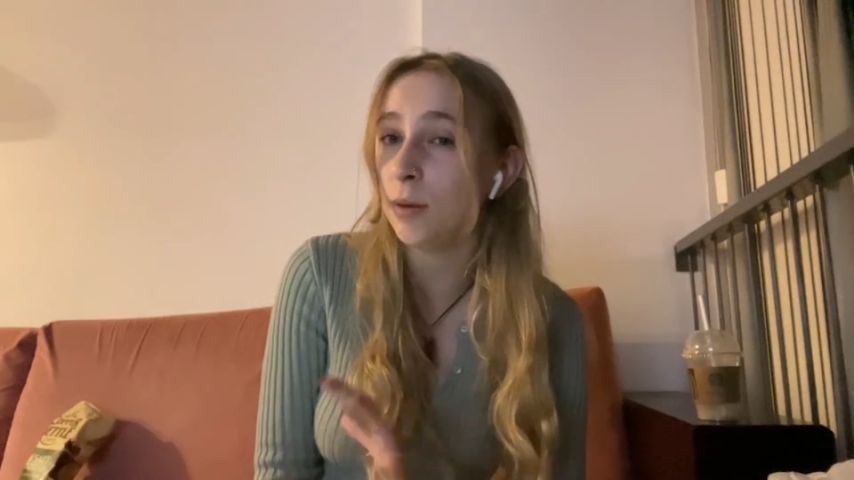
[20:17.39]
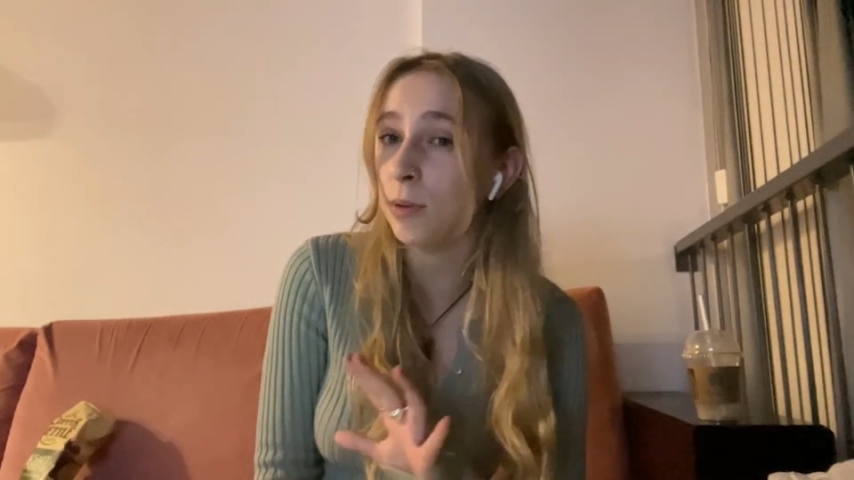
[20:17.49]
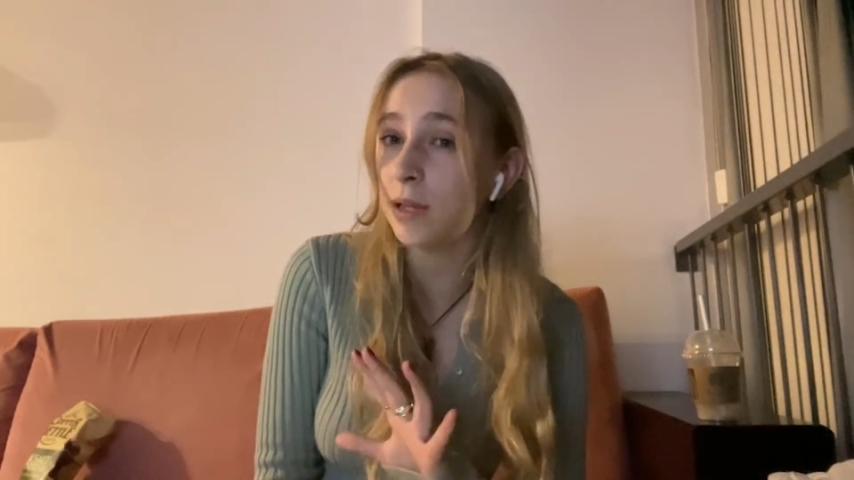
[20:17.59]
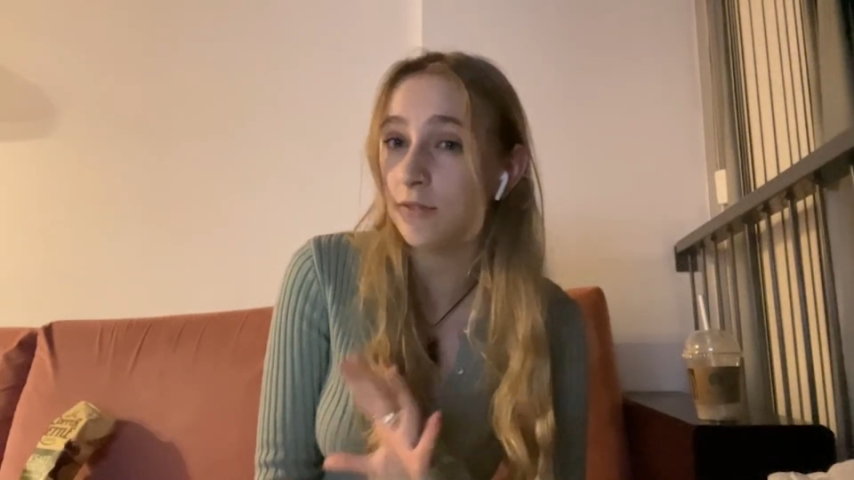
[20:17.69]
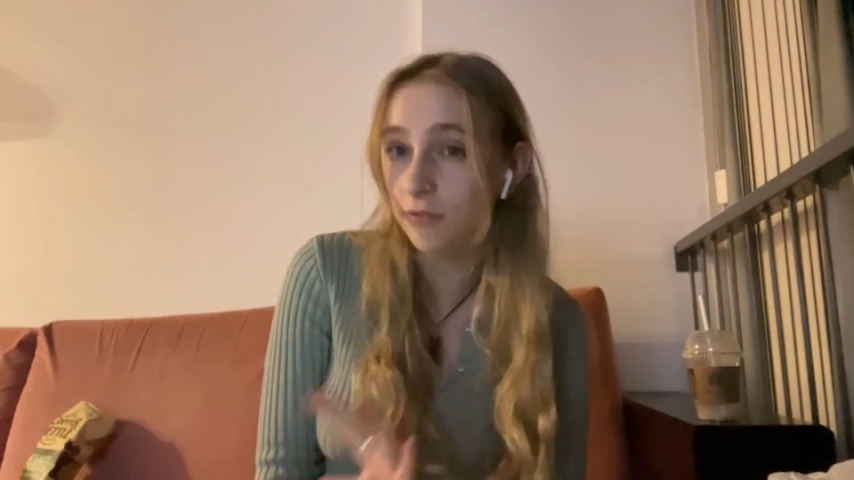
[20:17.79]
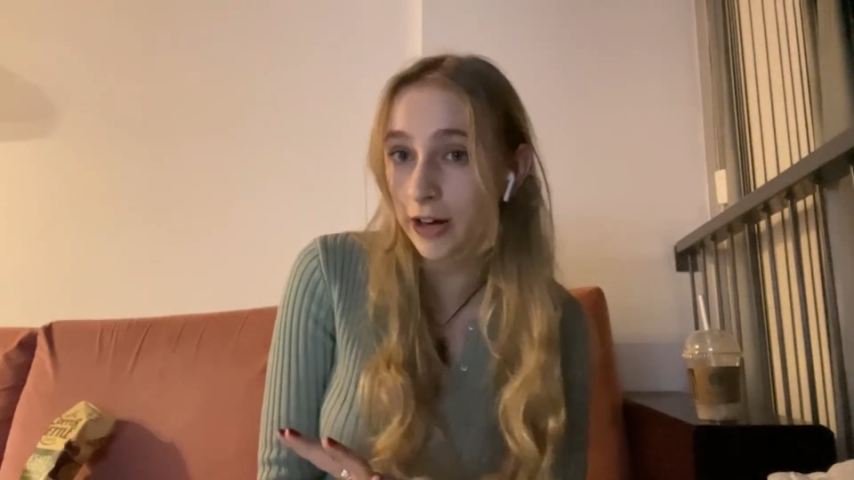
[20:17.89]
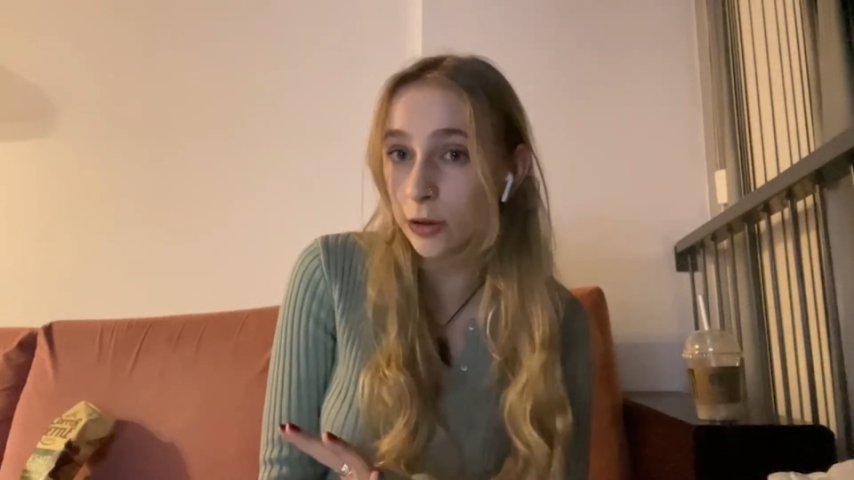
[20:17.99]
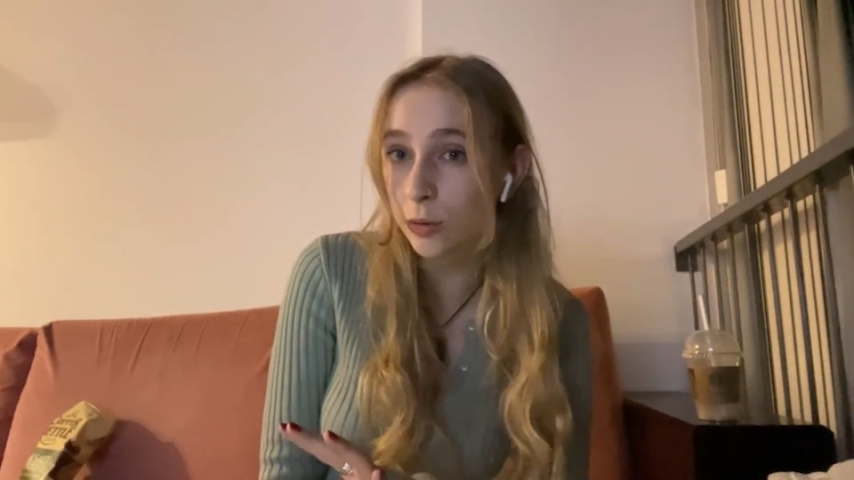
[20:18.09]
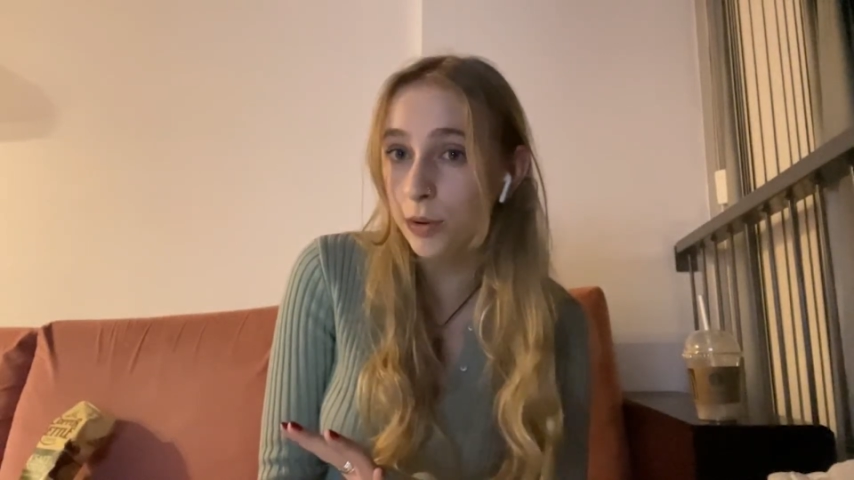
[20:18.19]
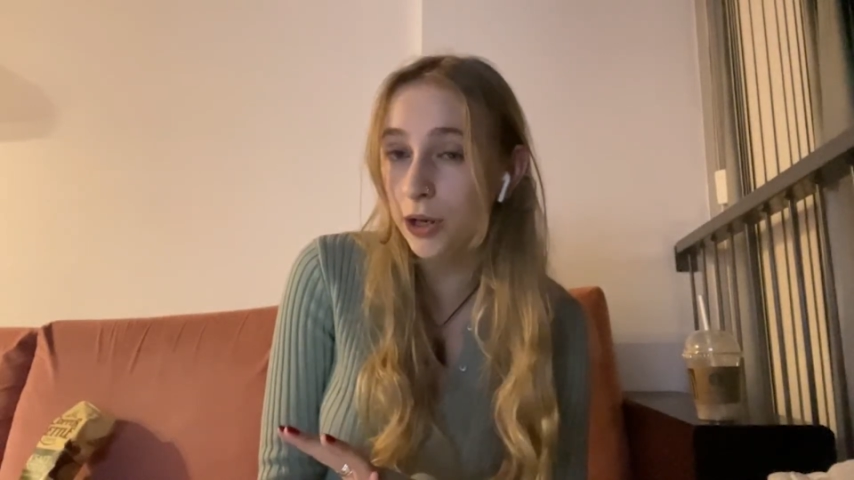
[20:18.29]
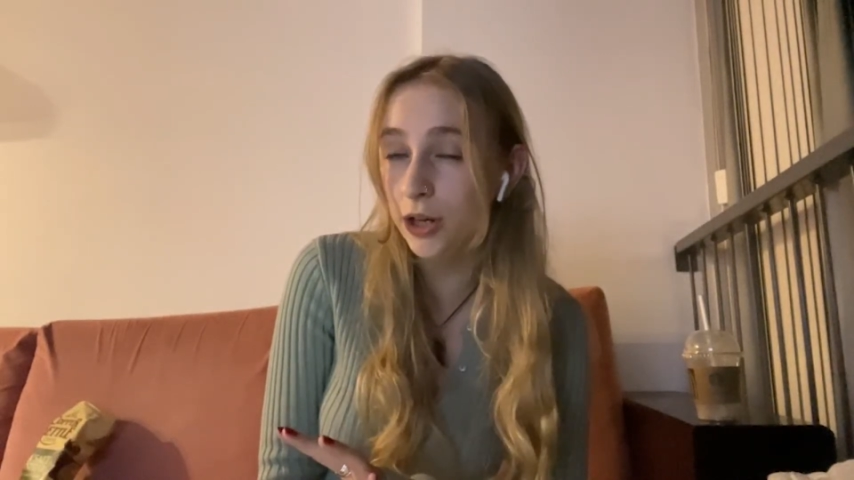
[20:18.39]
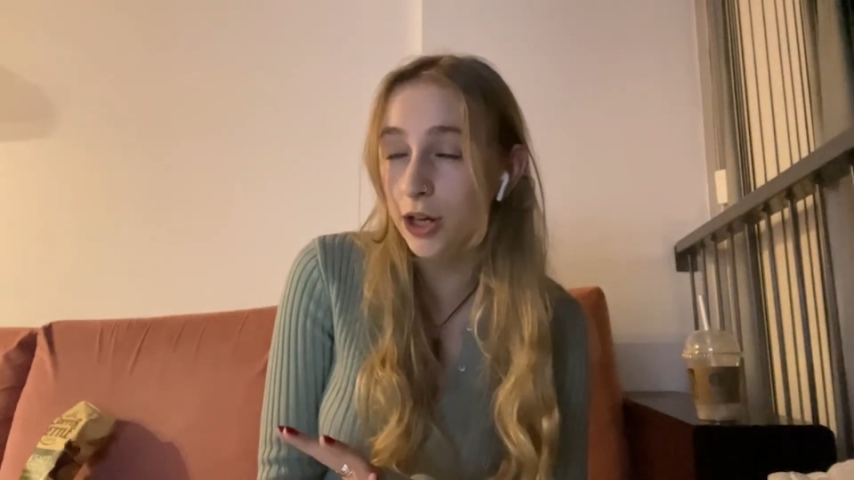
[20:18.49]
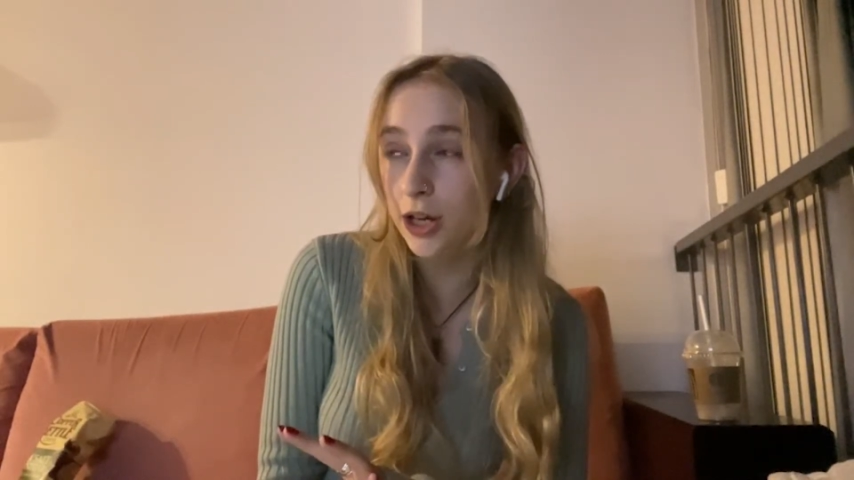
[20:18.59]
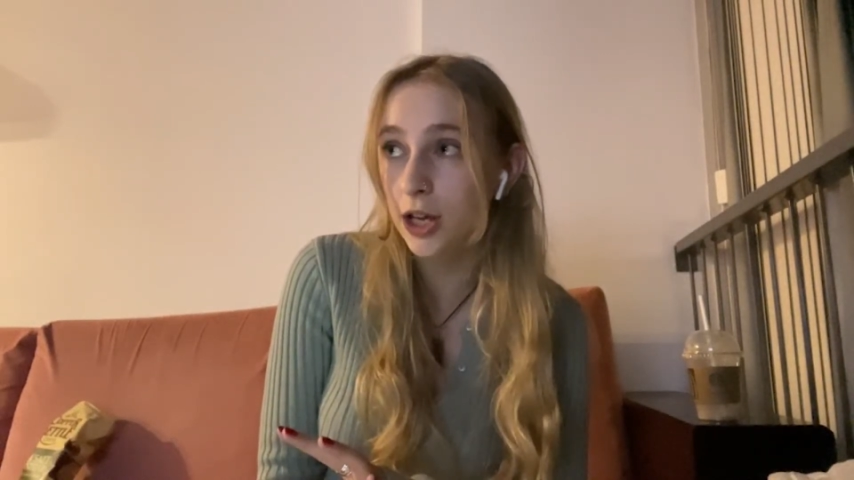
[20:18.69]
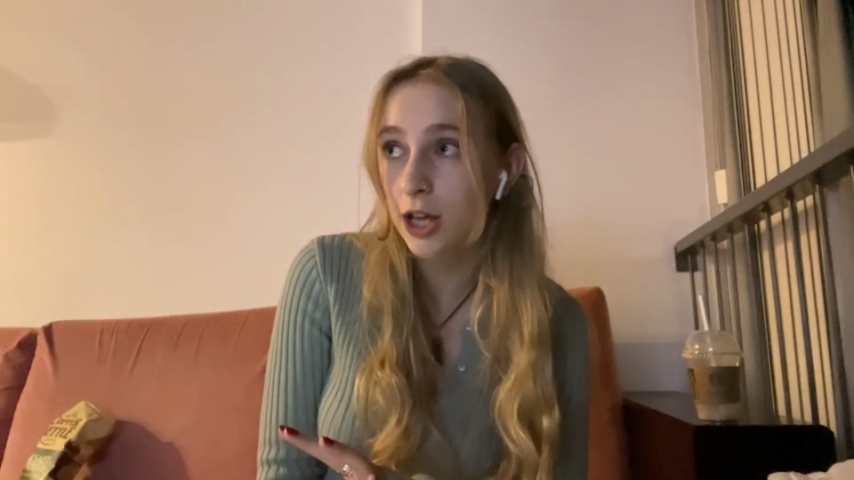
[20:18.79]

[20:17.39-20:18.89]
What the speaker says: I believe final book